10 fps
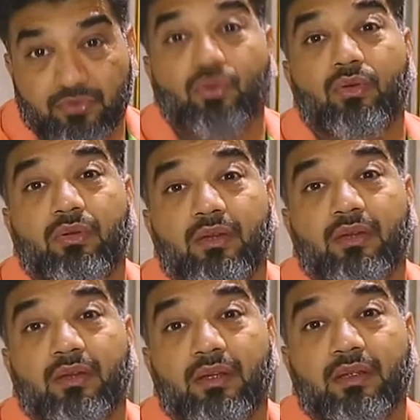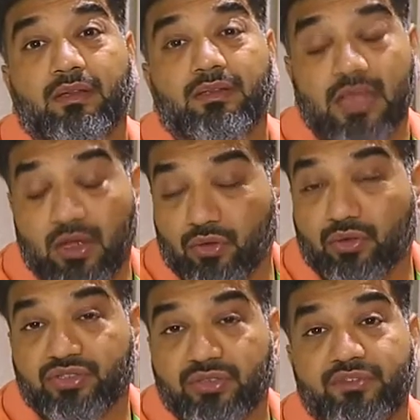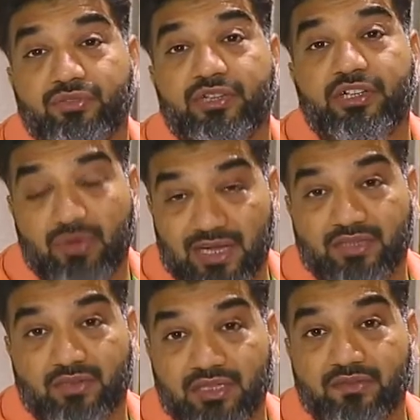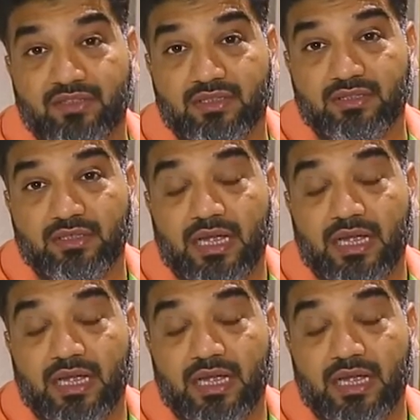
so now the question which you need to ask yourself is